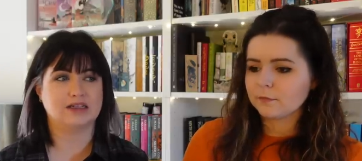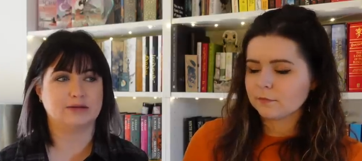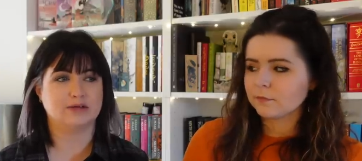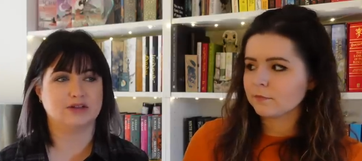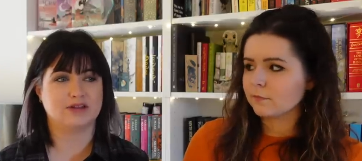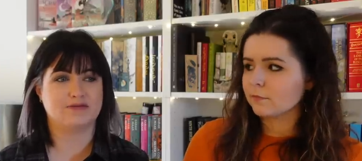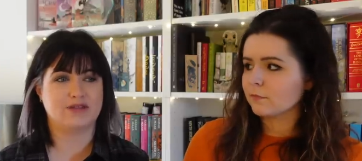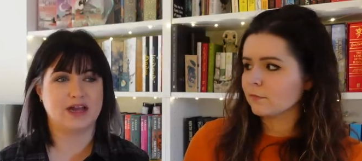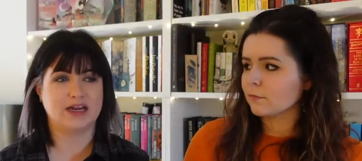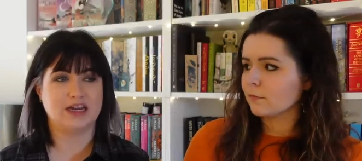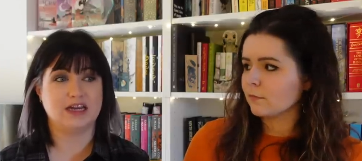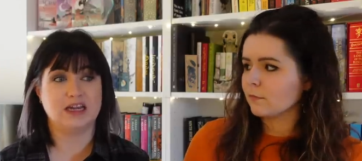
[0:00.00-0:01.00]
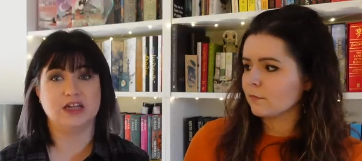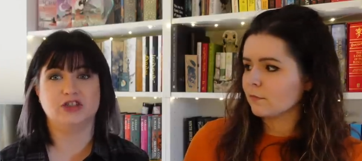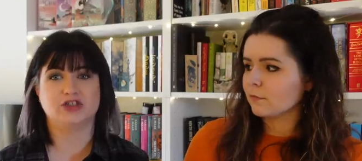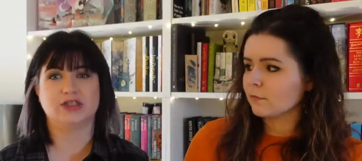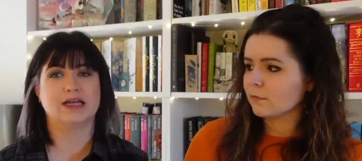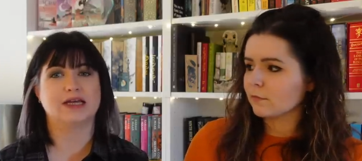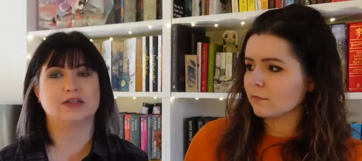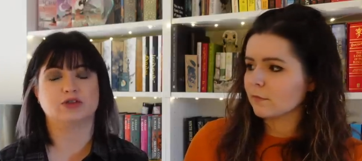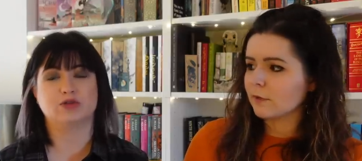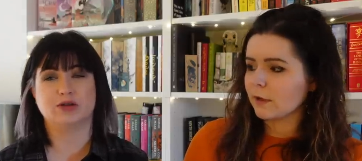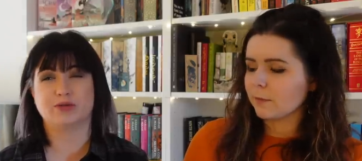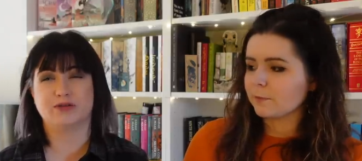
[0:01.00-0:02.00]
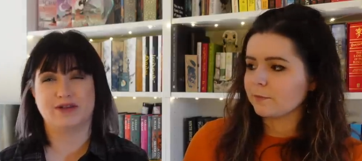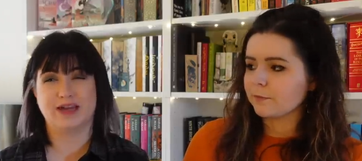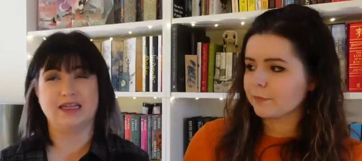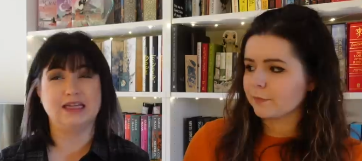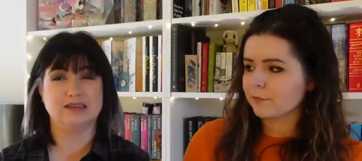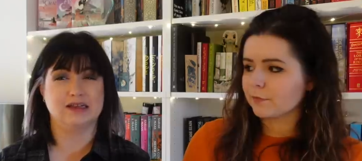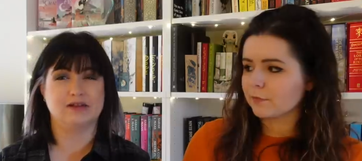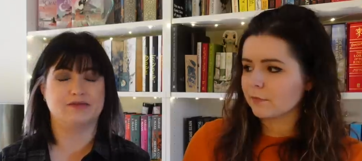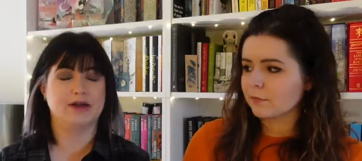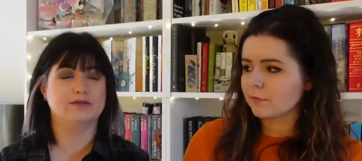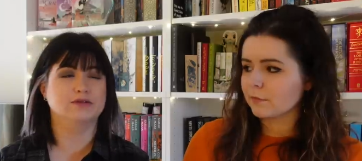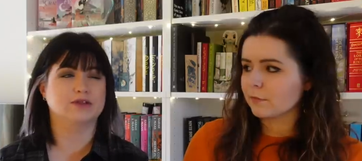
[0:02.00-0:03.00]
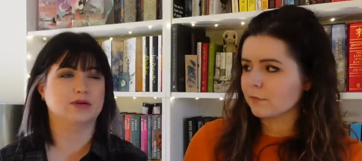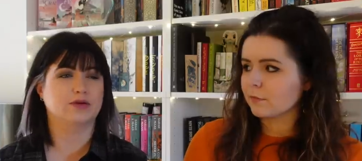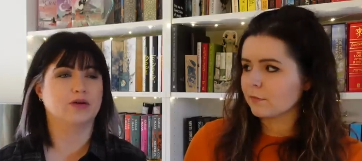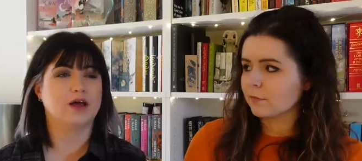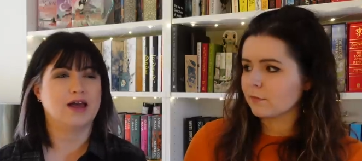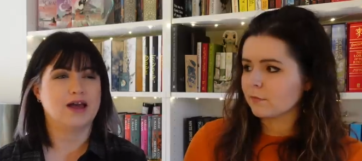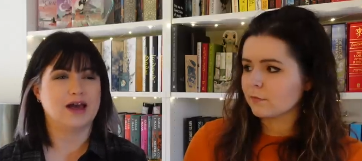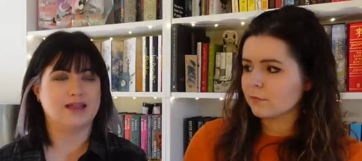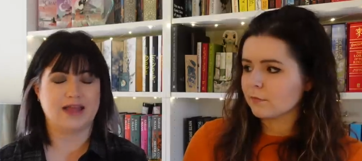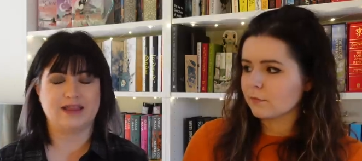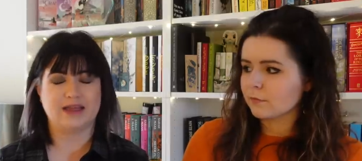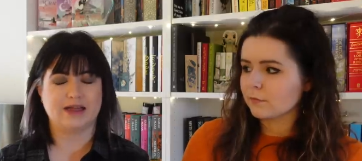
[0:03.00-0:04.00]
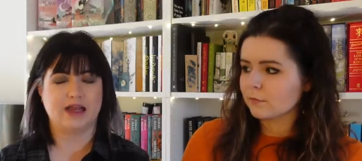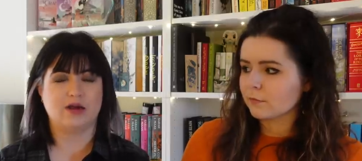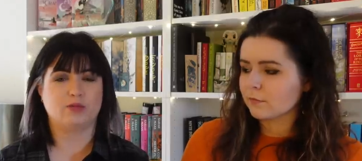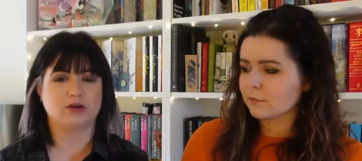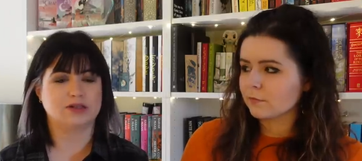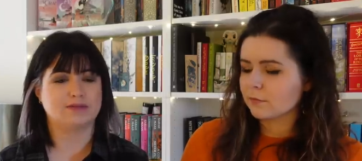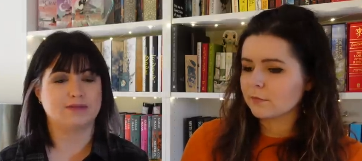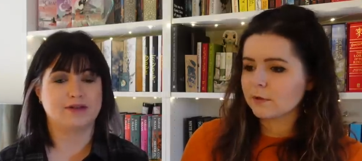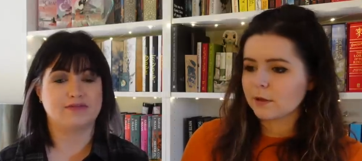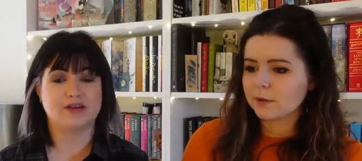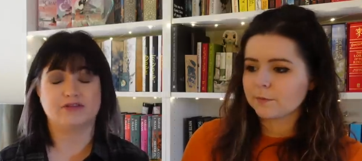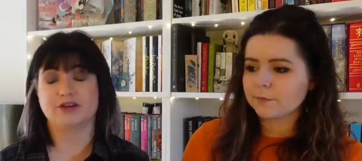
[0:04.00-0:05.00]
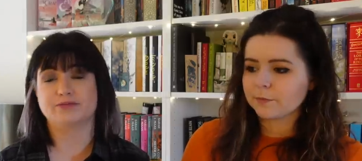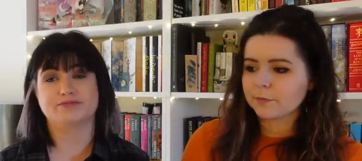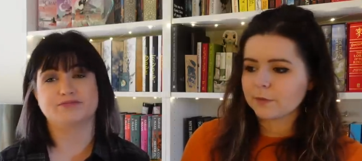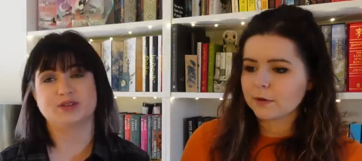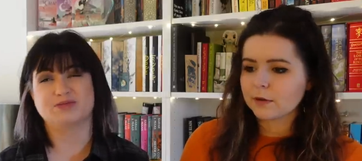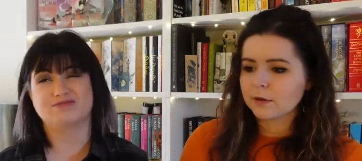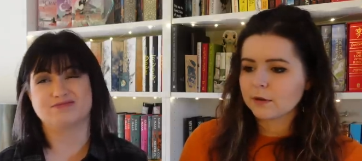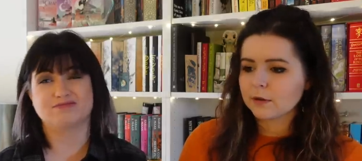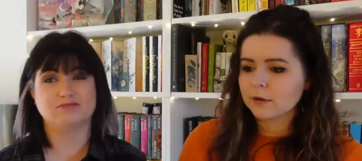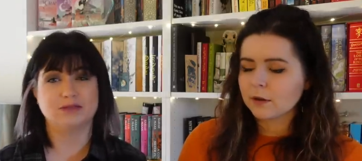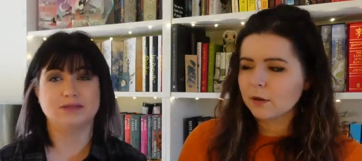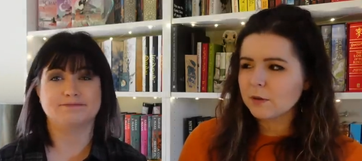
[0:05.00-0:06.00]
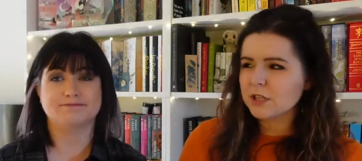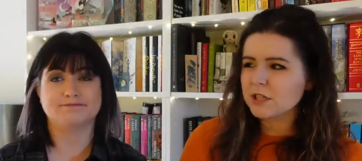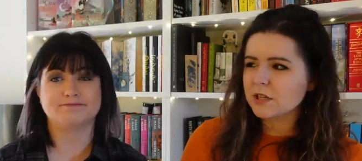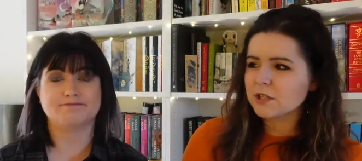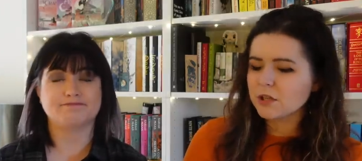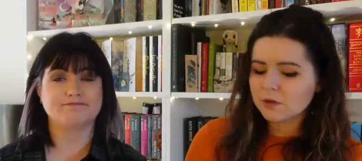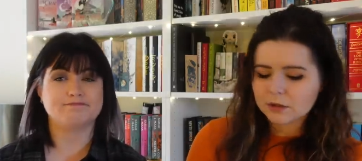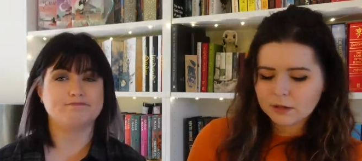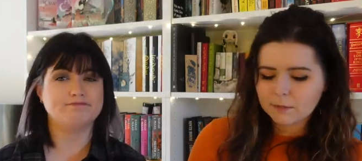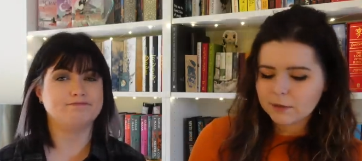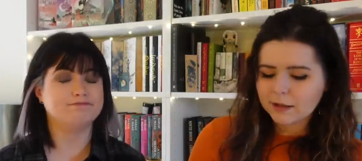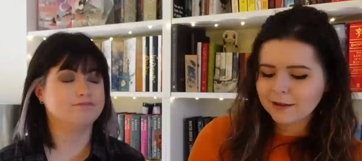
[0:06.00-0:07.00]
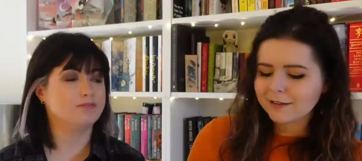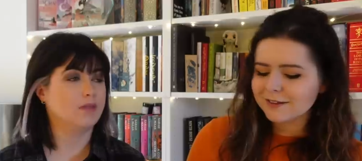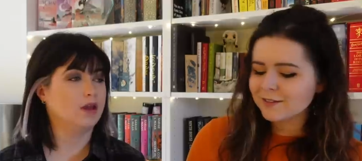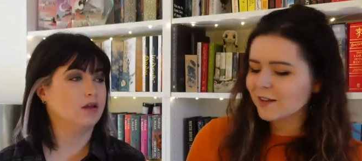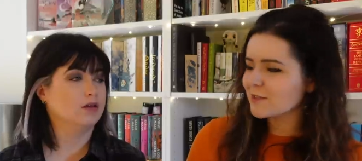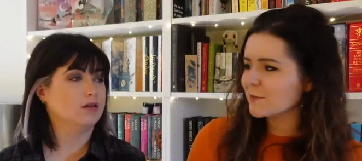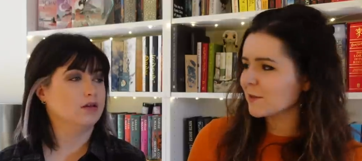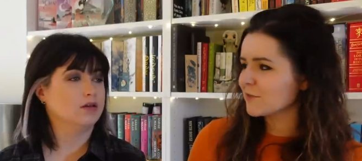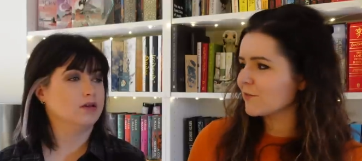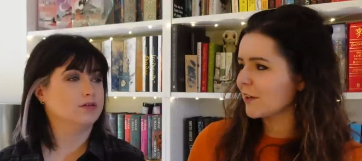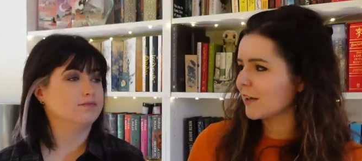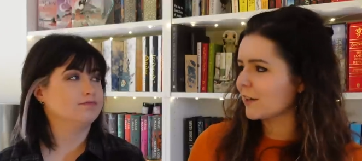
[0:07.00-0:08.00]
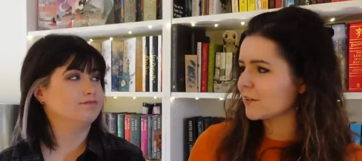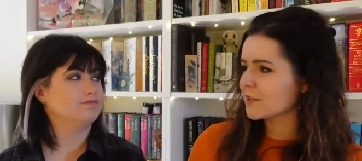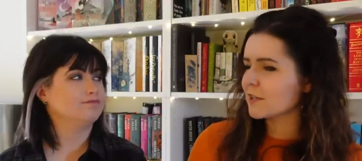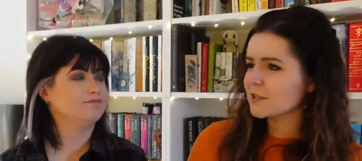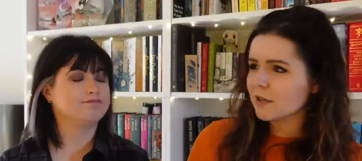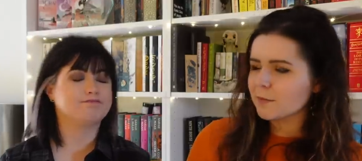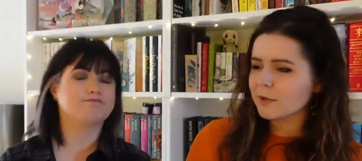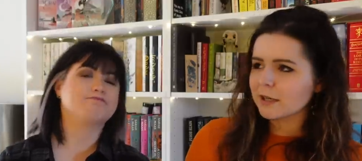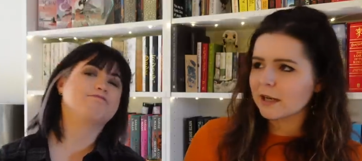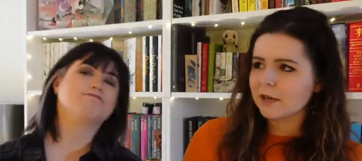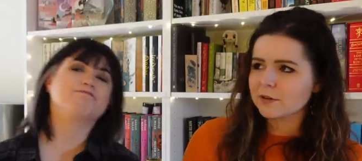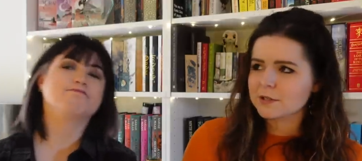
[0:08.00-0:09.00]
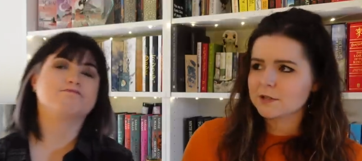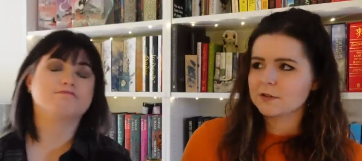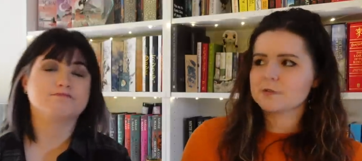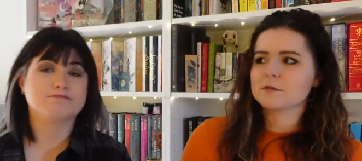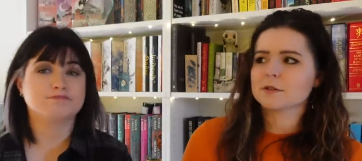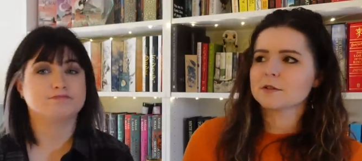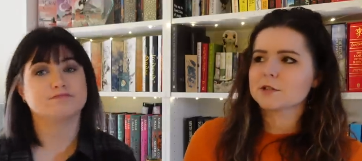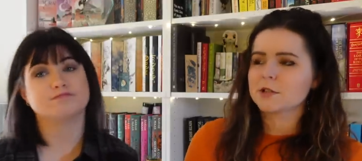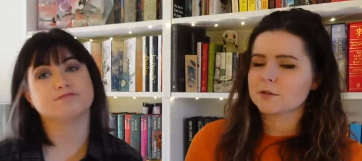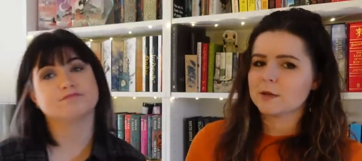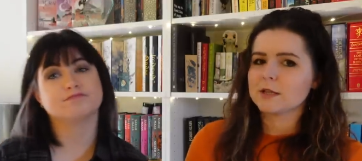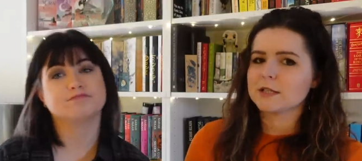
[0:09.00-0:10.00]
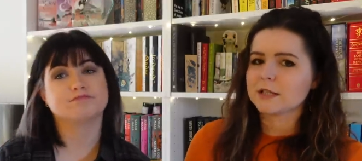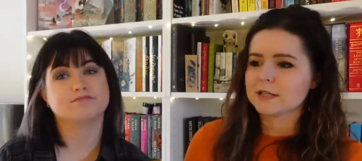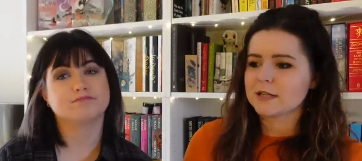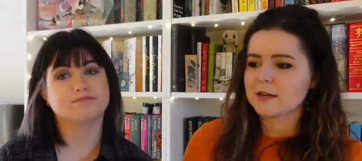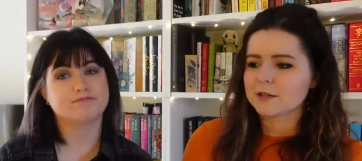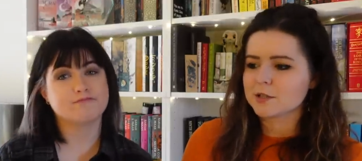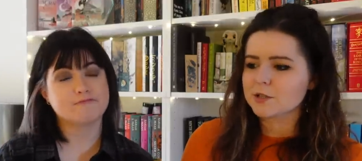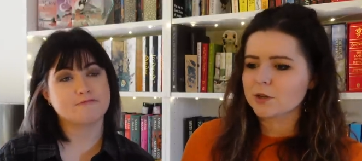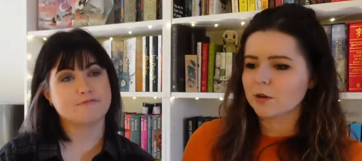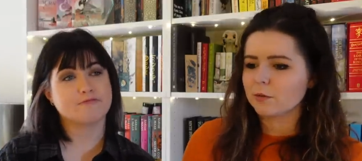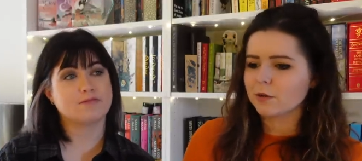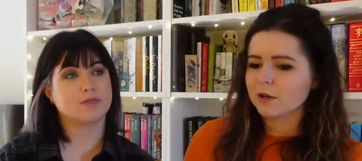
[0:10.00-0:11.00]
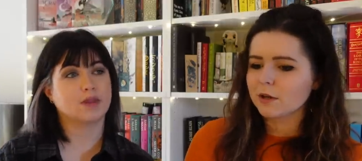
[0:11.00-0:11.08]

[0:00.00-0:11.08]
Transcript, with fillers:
Speaker 1: it was a very niche thing, so you were very easily found. So I think that kind of worked in my favour. So I
Speaker 2: wish I knew. I, would like to be able to find out because I started my account as a New Year's resolution in 2016. I just don't.